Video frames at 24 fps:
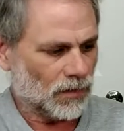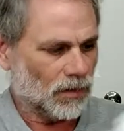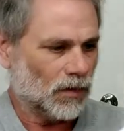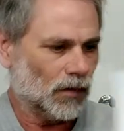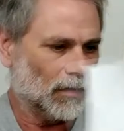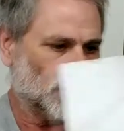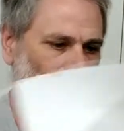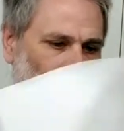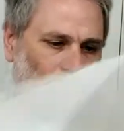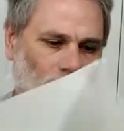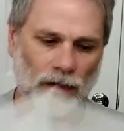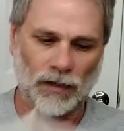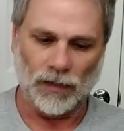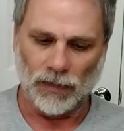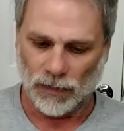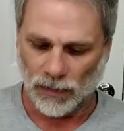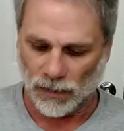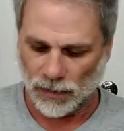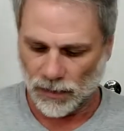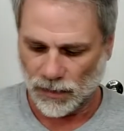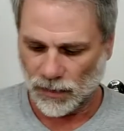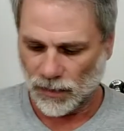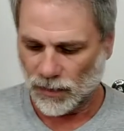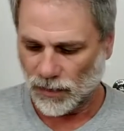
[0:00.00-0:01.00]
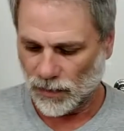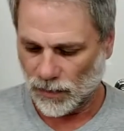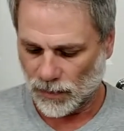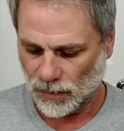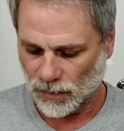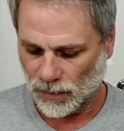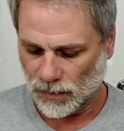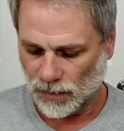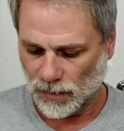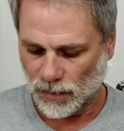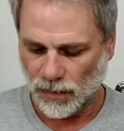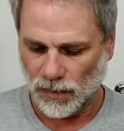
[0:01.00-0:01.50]
Okay.
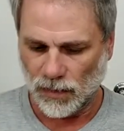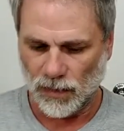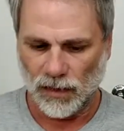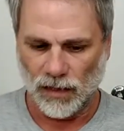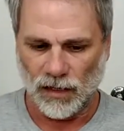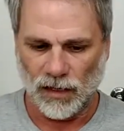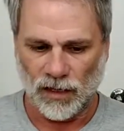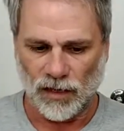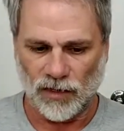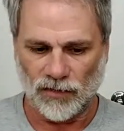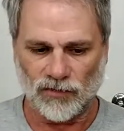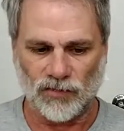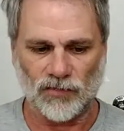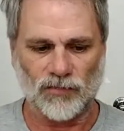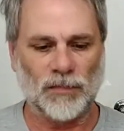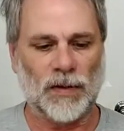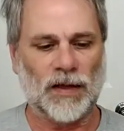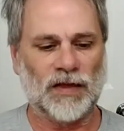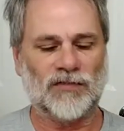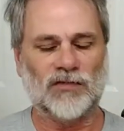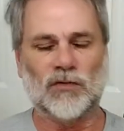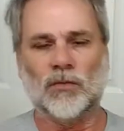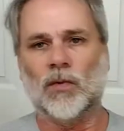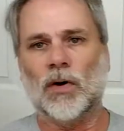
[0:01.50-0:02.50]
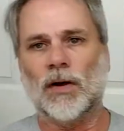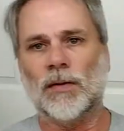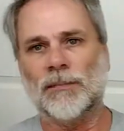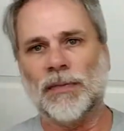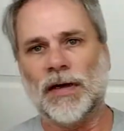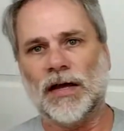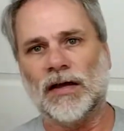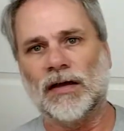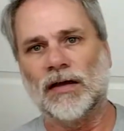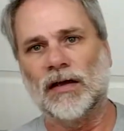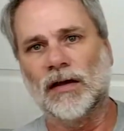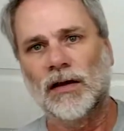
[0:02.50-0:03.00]
It just makes it one
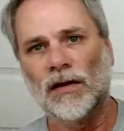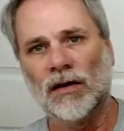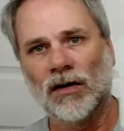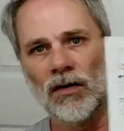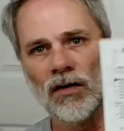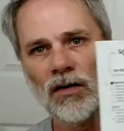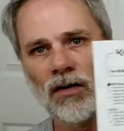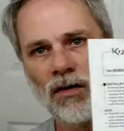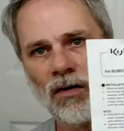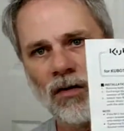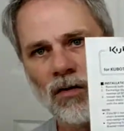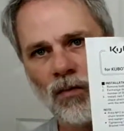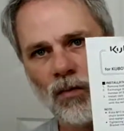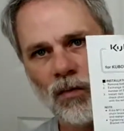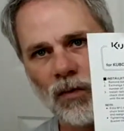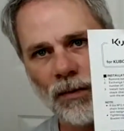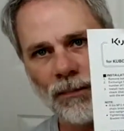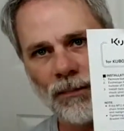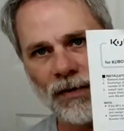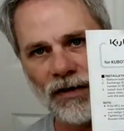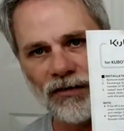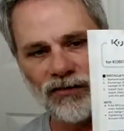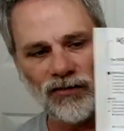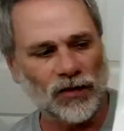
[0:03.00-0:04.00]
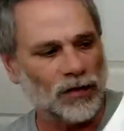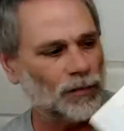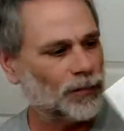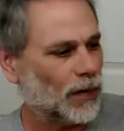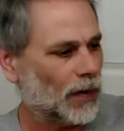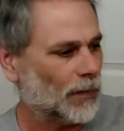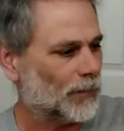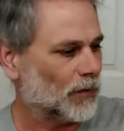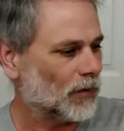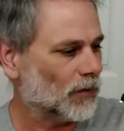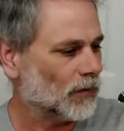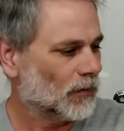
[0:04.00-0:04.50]
big, one big sheet of
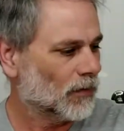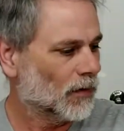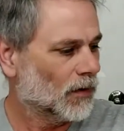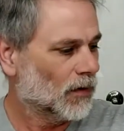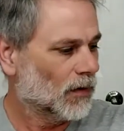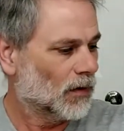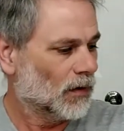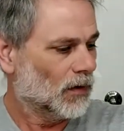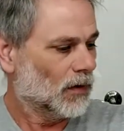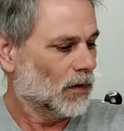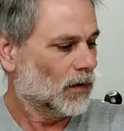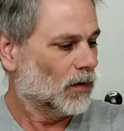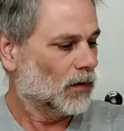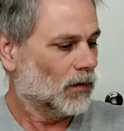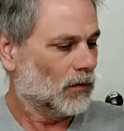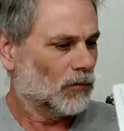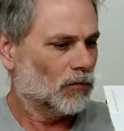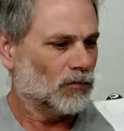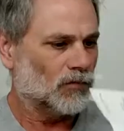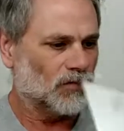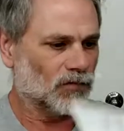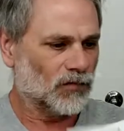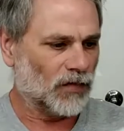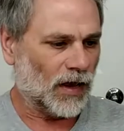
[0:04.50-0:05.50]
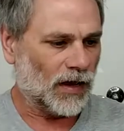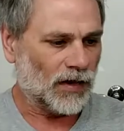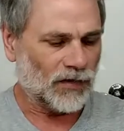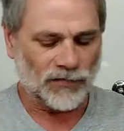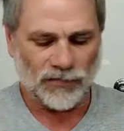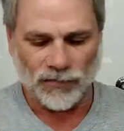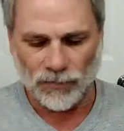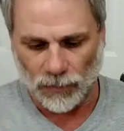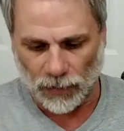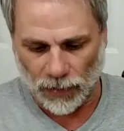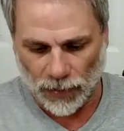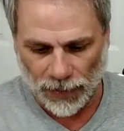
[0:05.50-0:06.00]
paper. is
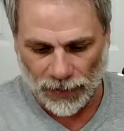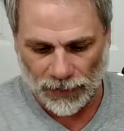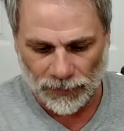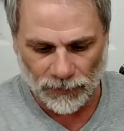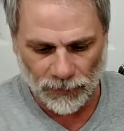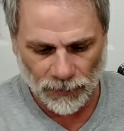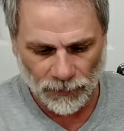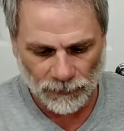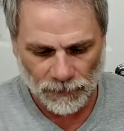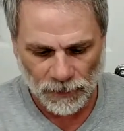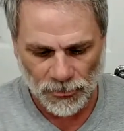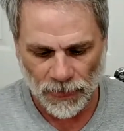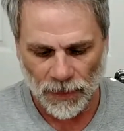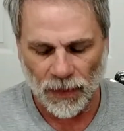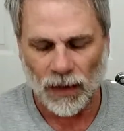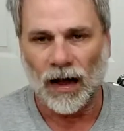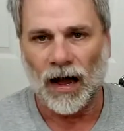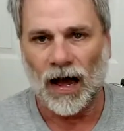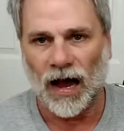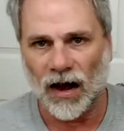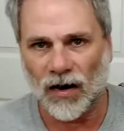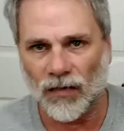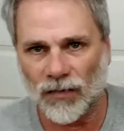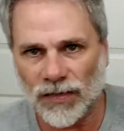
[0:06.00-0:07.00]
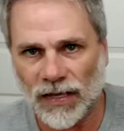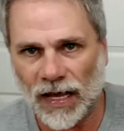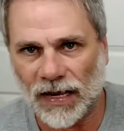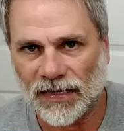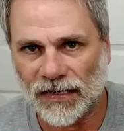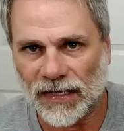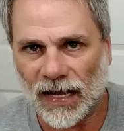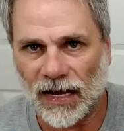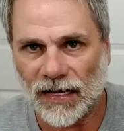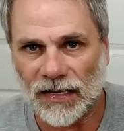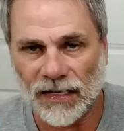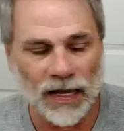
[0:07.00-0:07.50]
nice, all right? I already got
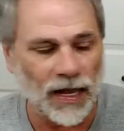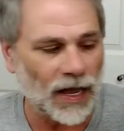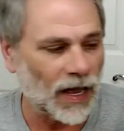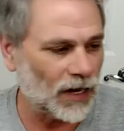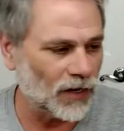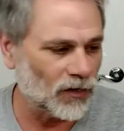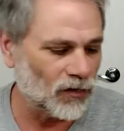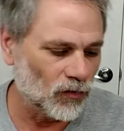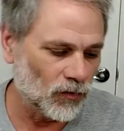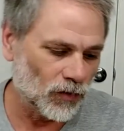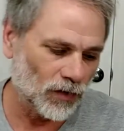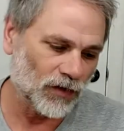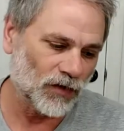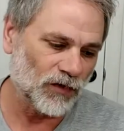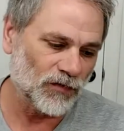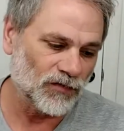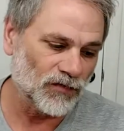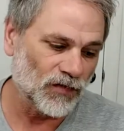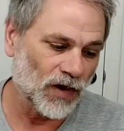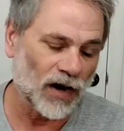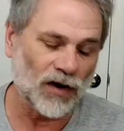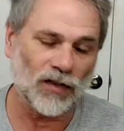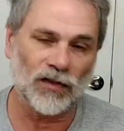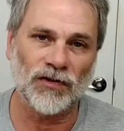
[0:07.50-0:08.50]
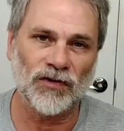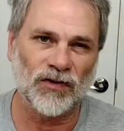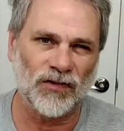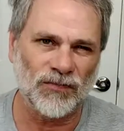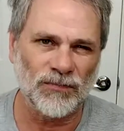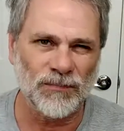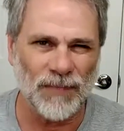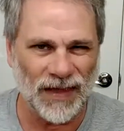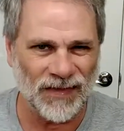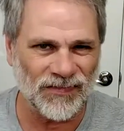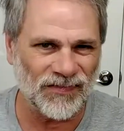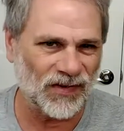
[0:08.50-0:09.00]
the idea how to do it because not only does
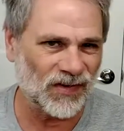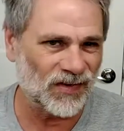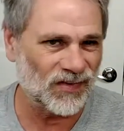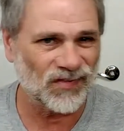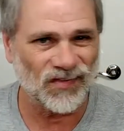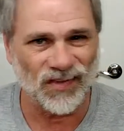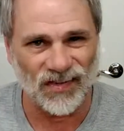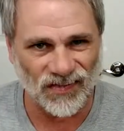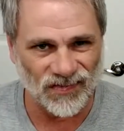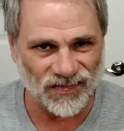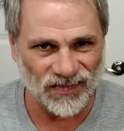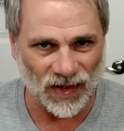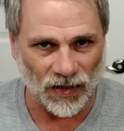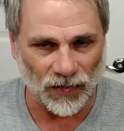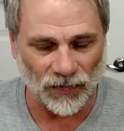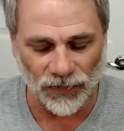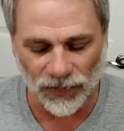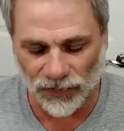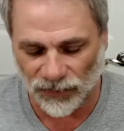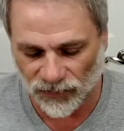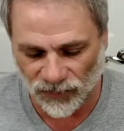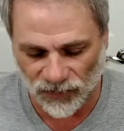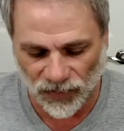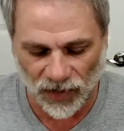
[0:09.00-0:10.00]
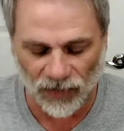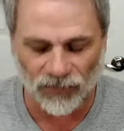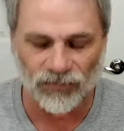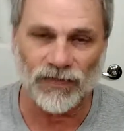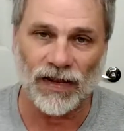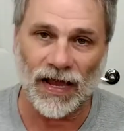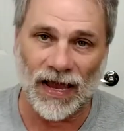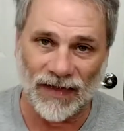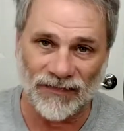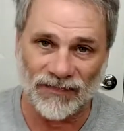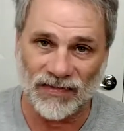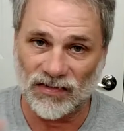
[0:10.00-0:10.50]
Messick's sell this stuff,
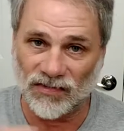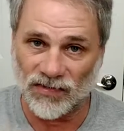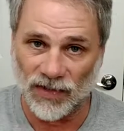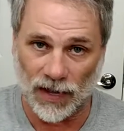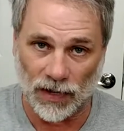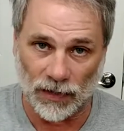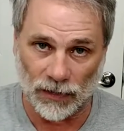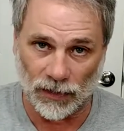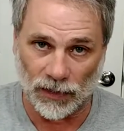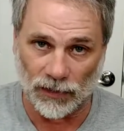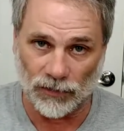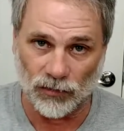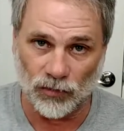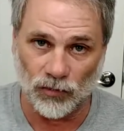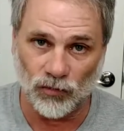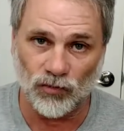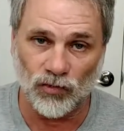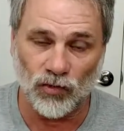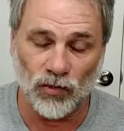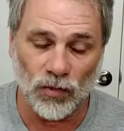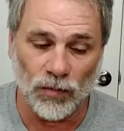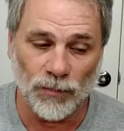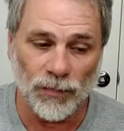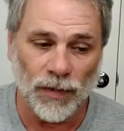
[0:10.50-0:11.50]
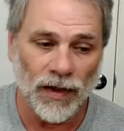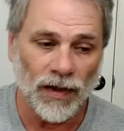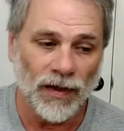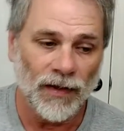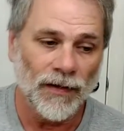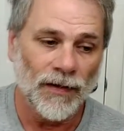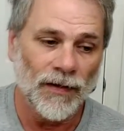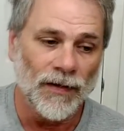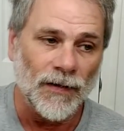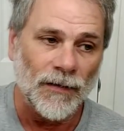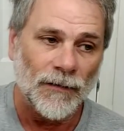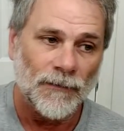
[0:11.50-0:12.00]
they have the channel on YouTube.
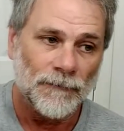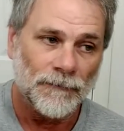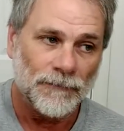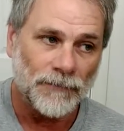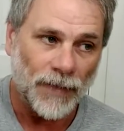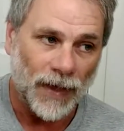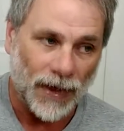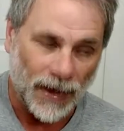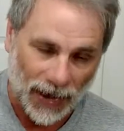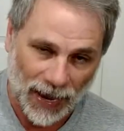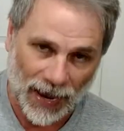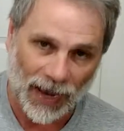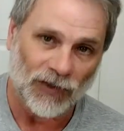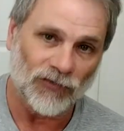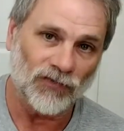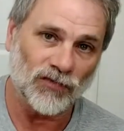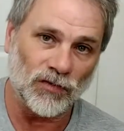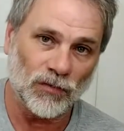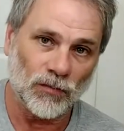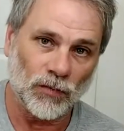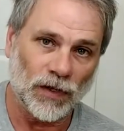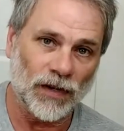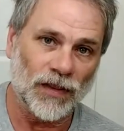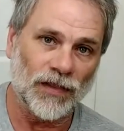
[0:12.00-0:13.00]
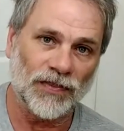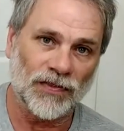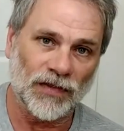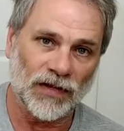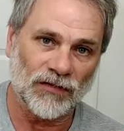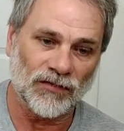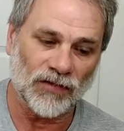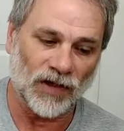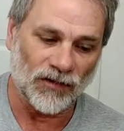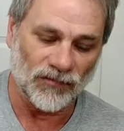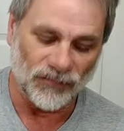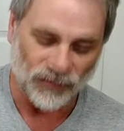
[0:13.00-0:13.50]
I actually, one of the
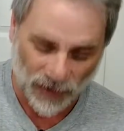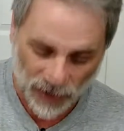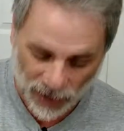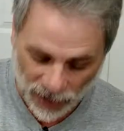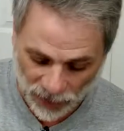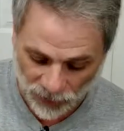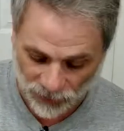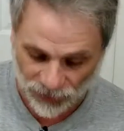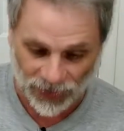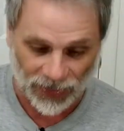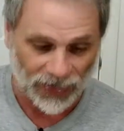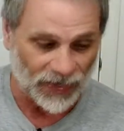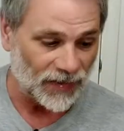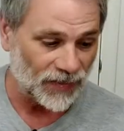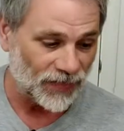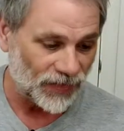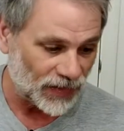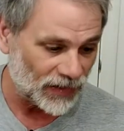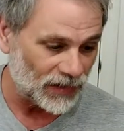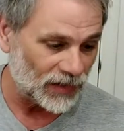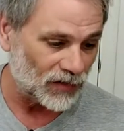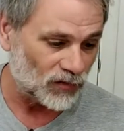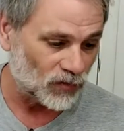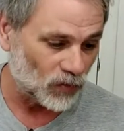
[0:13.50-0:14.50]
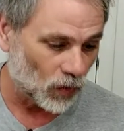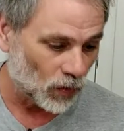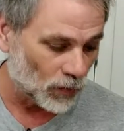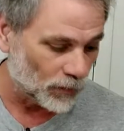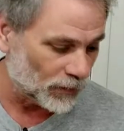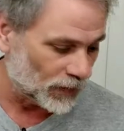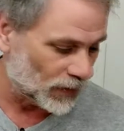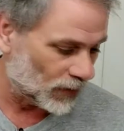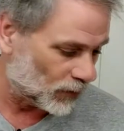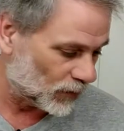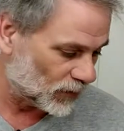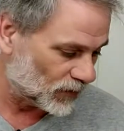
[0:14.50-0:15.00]
things I found and the thing that told
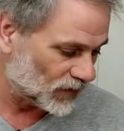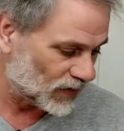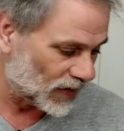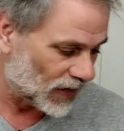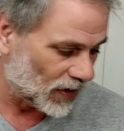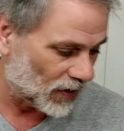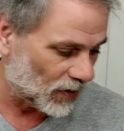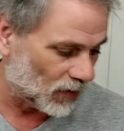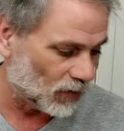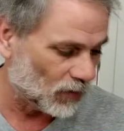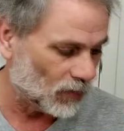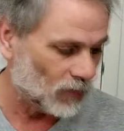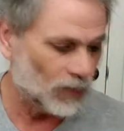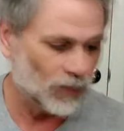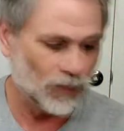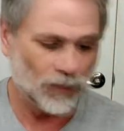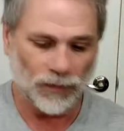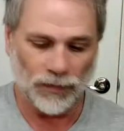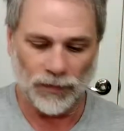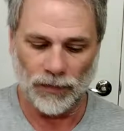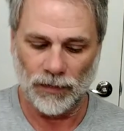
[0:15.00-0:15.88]
me it was the L,